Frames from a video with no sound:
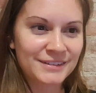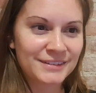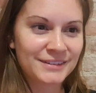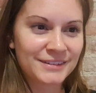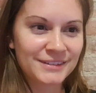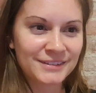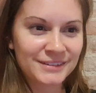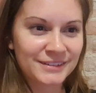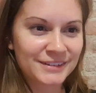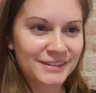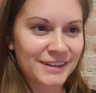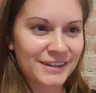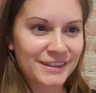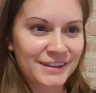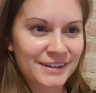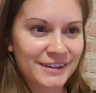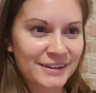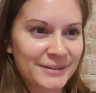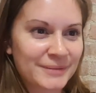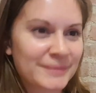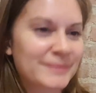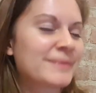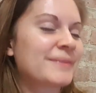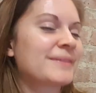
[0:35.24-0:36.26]
you'll get
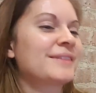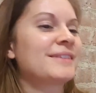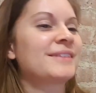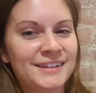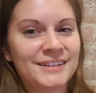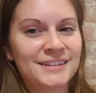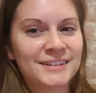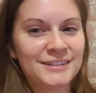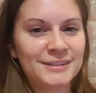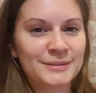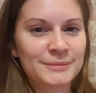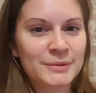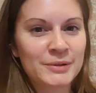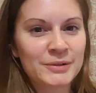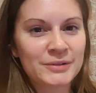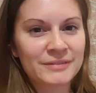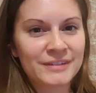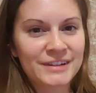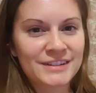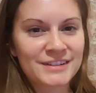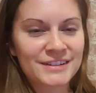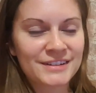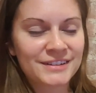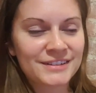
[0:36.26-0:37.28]
there. A little
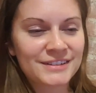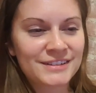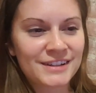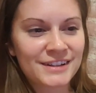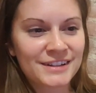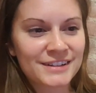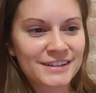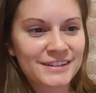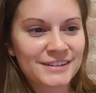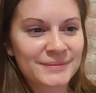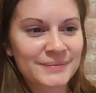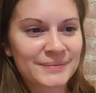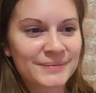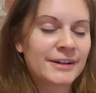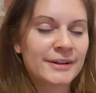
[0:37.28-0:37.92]
motivational talk.